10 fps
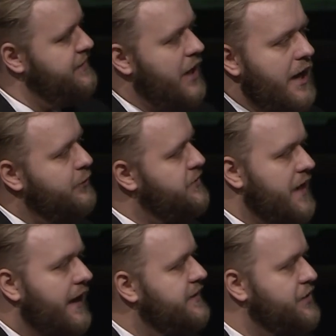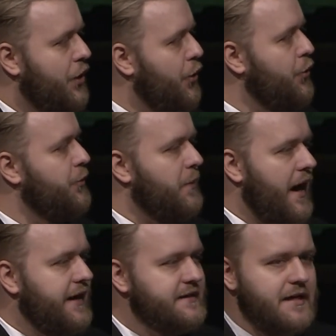not Uzziah's own
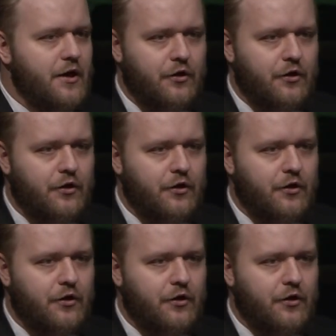might,